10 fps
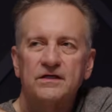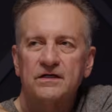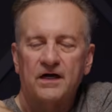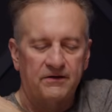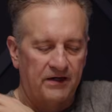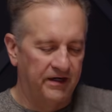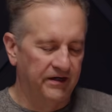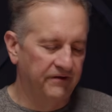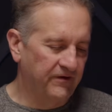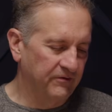
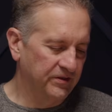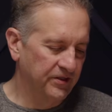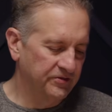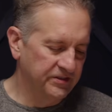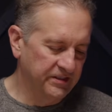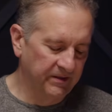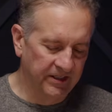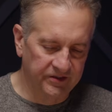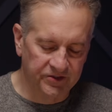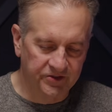If I were coaching
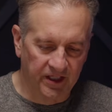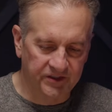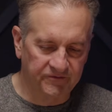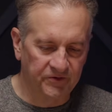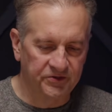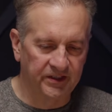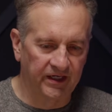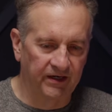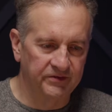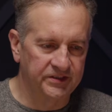somebody on this, Josh, first thing
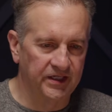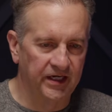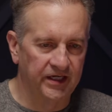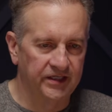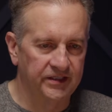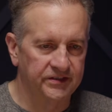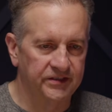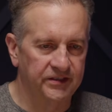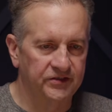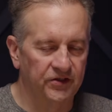I would say is
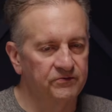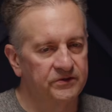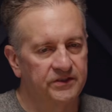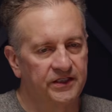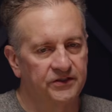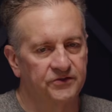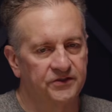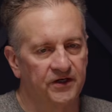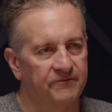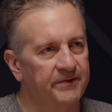that don't kid
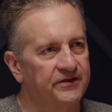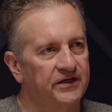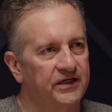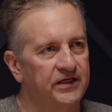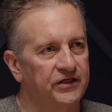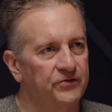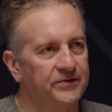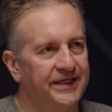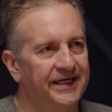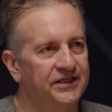yourself by thinking you
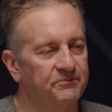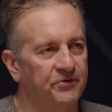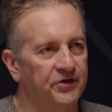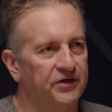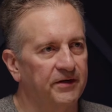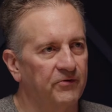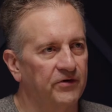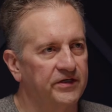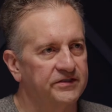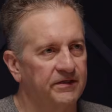can't put a
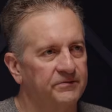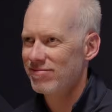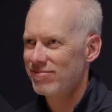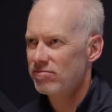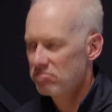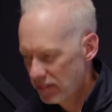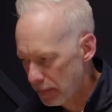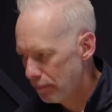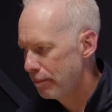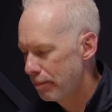number on something. You can
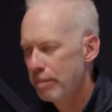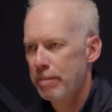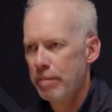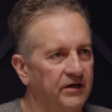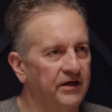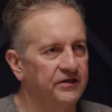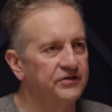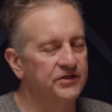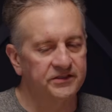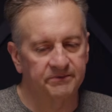put a number on
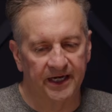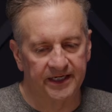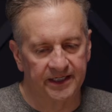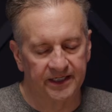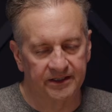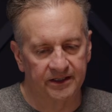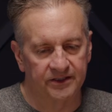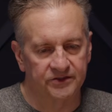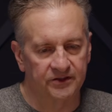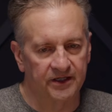just about
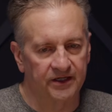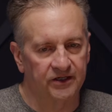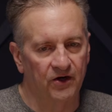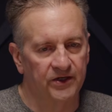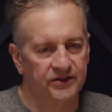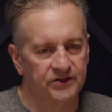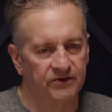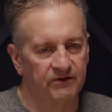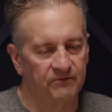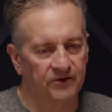anything. So you got to go
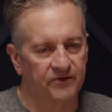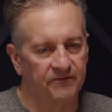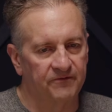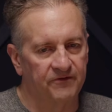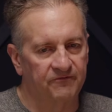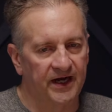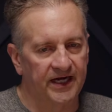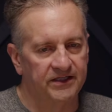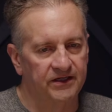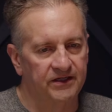into it with the
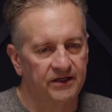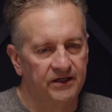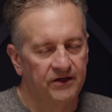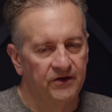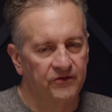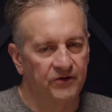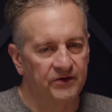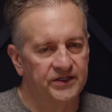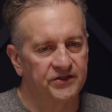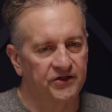fact that there
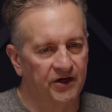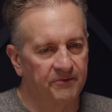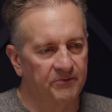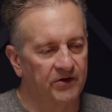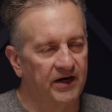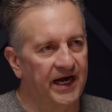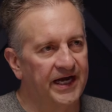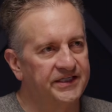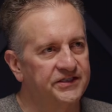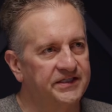is a number.
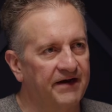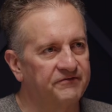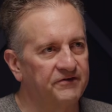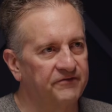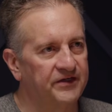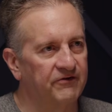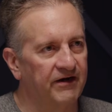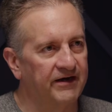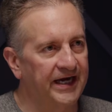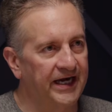I just have to figure
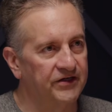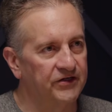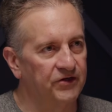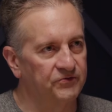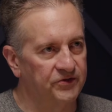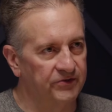out how to go do